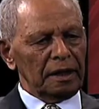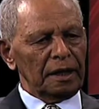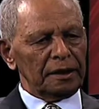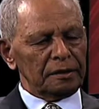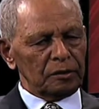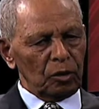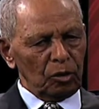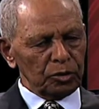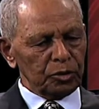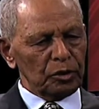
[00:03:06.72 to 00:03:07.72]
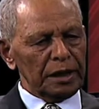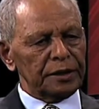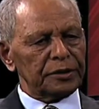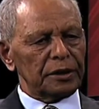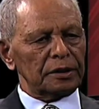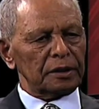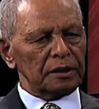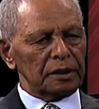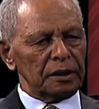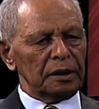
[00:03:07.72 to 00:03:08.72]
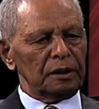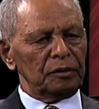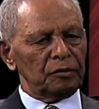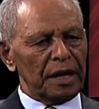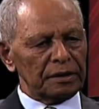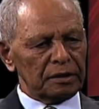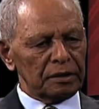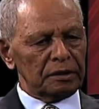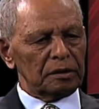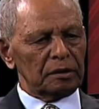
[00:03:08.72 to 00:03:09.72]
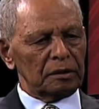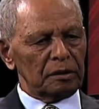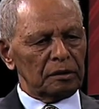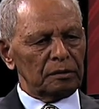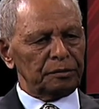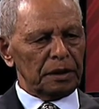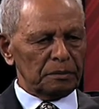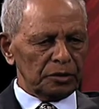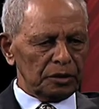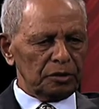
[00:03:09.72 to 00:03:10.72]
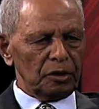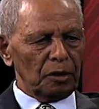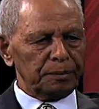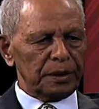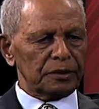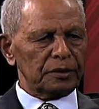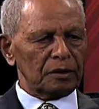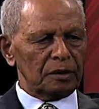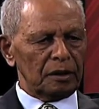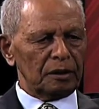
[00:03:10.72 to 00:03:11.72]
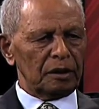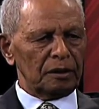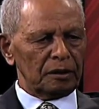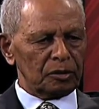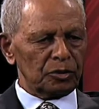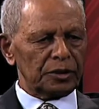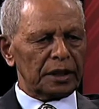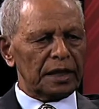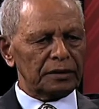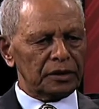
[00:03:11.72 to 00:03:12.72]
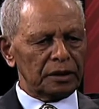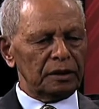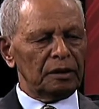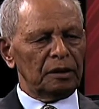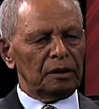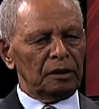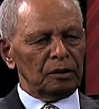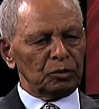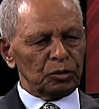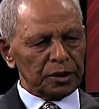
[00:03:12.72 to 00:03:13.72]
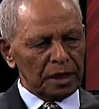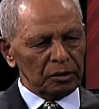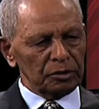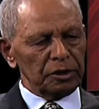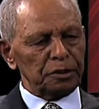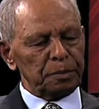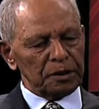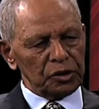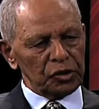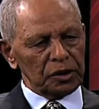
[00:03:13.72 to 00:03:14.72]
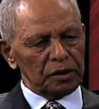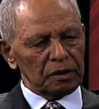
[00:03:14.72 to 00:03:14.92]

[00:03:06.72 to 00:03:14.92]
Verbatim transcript: And also later, he invited famous Ethiopians across the country to sign on this petition.